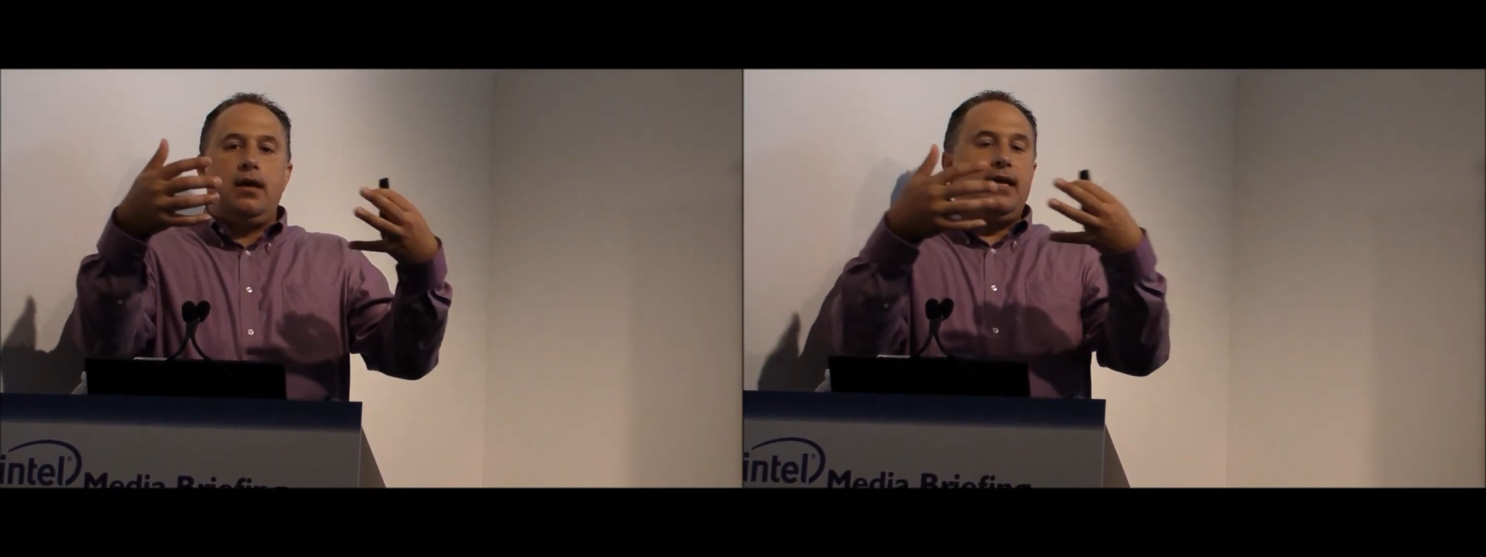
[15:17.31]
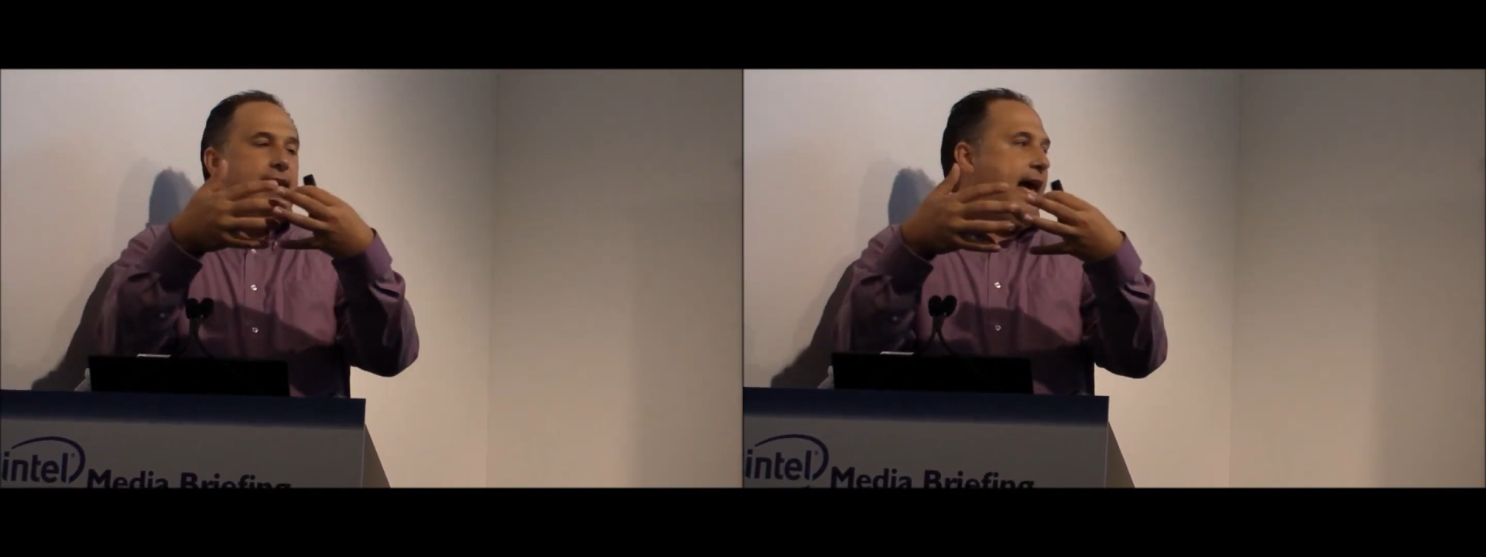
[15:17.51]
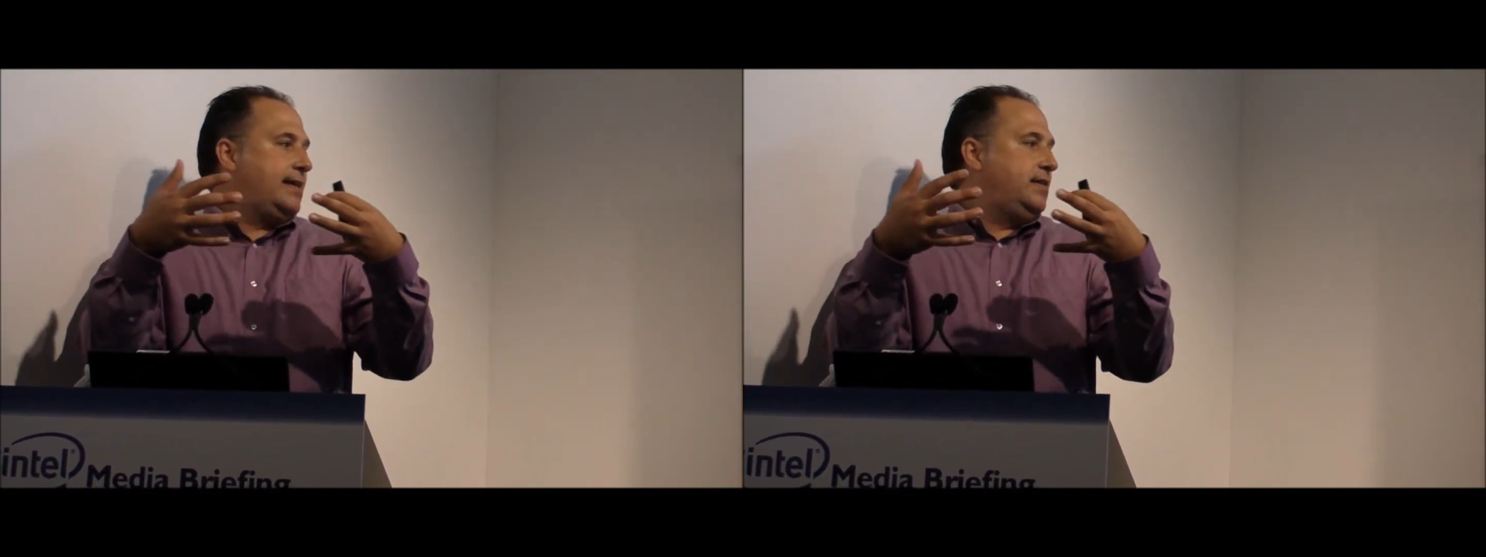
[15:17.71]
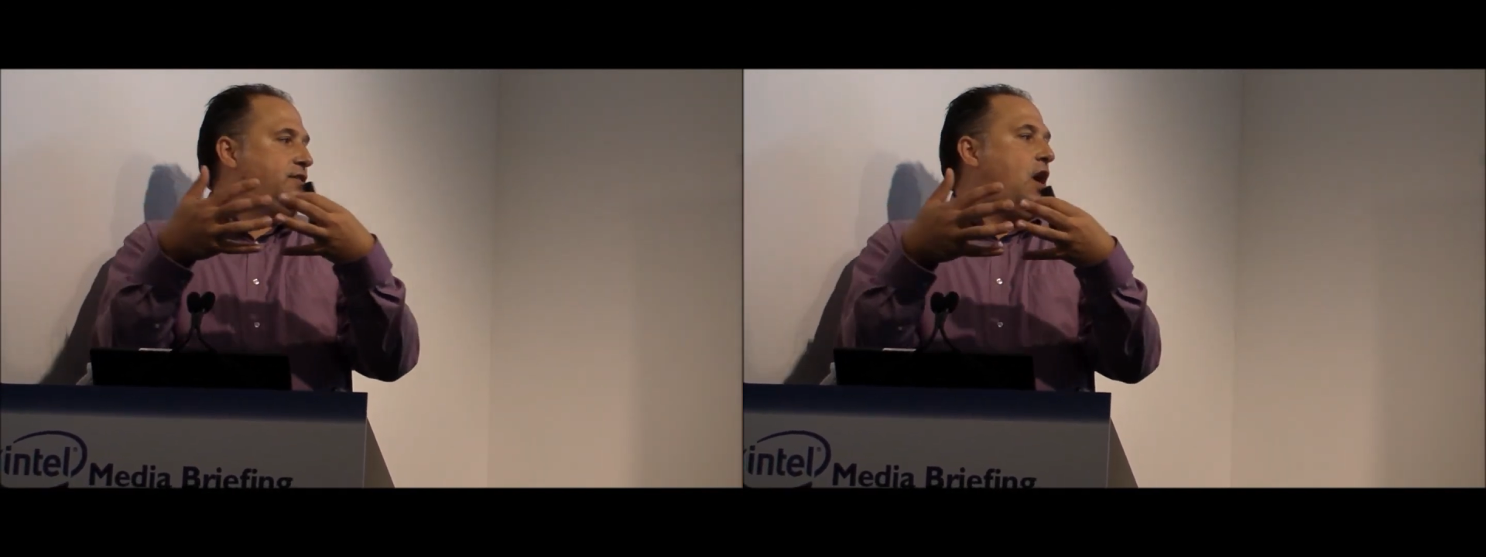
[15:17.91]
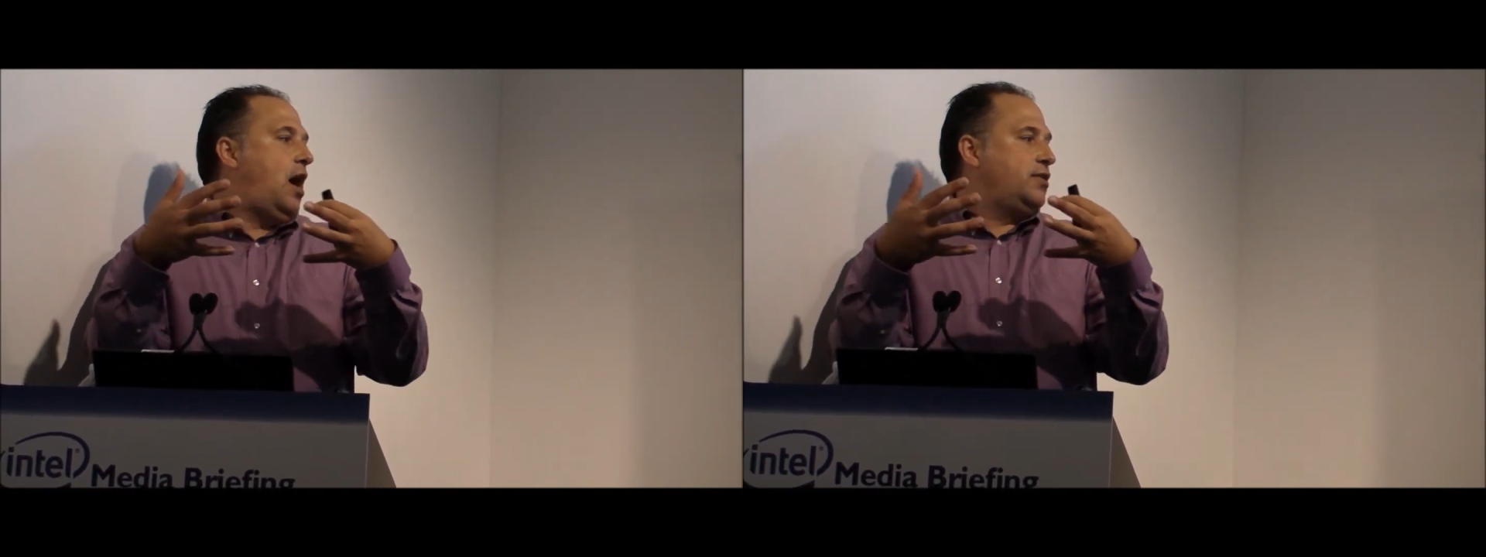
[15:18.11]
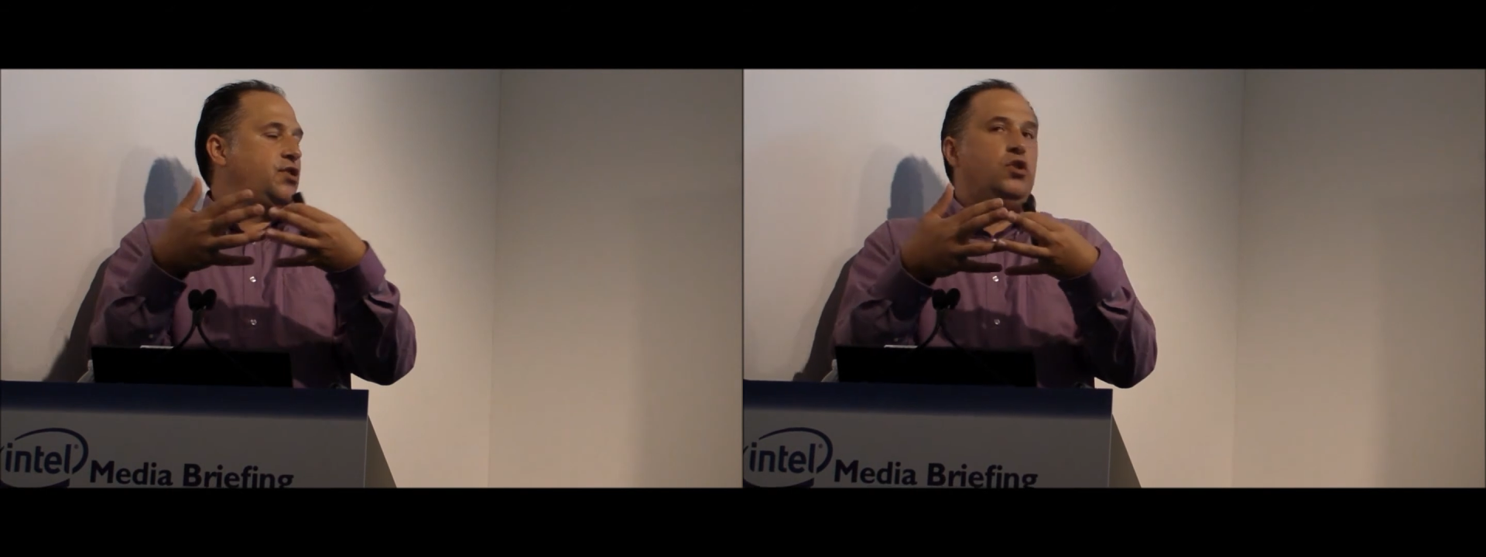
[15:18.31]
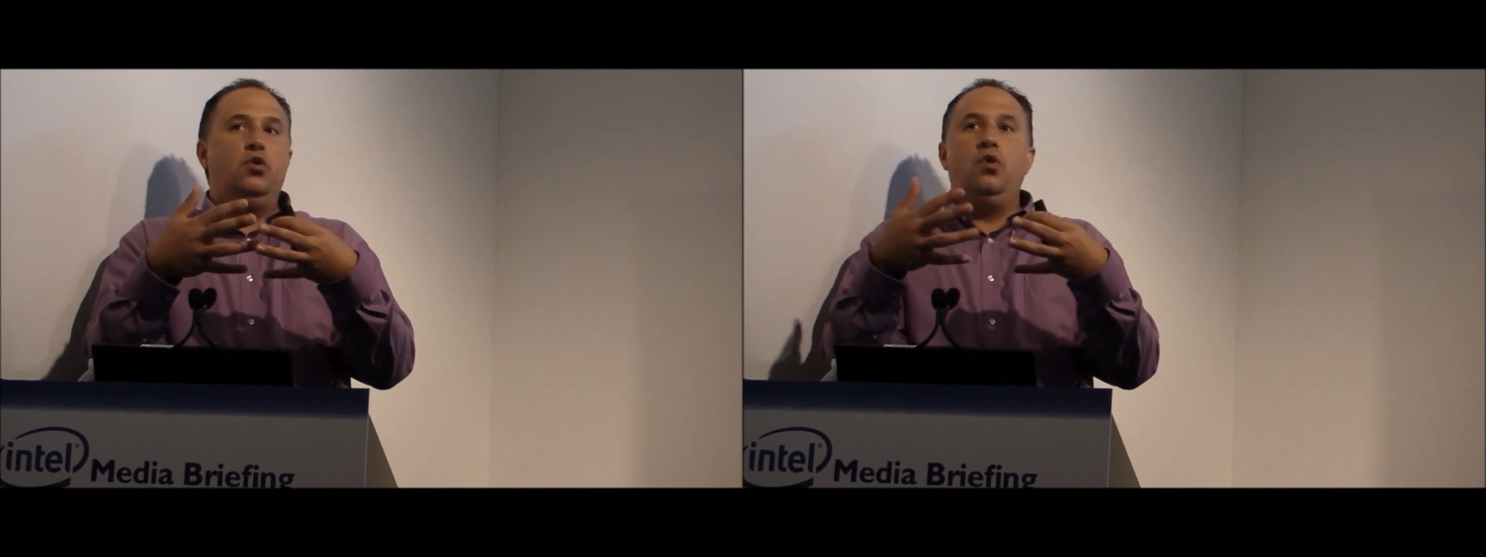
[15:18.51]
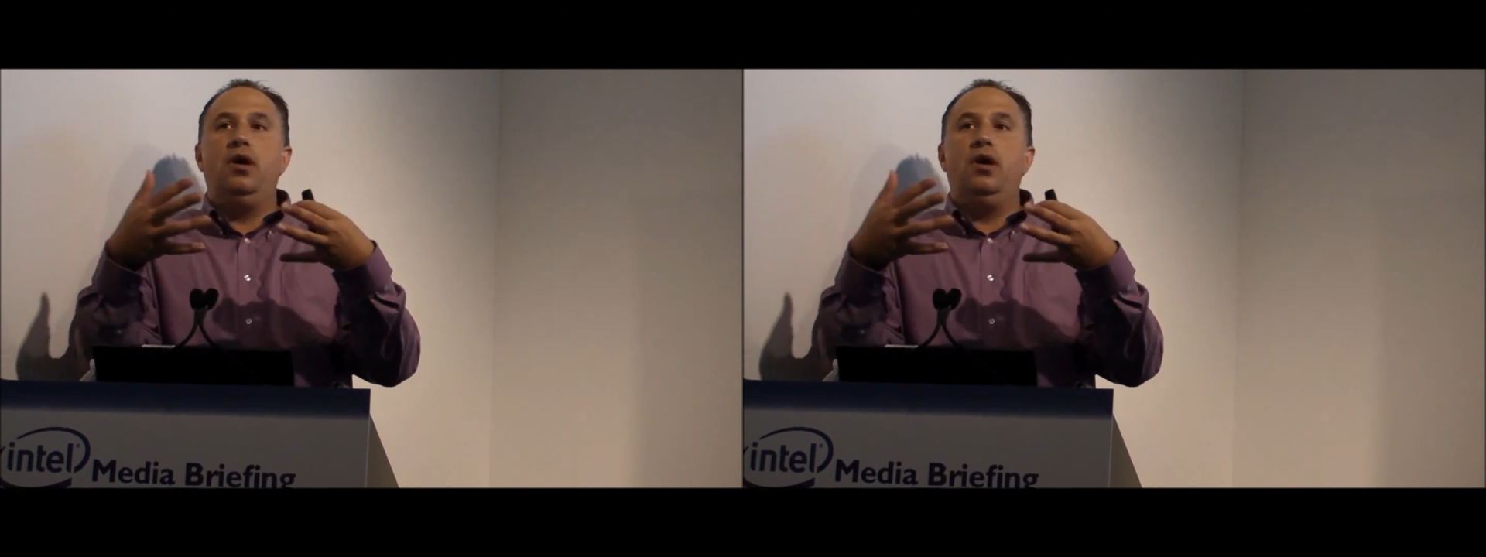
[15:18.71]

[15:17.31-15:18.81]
connects and talks to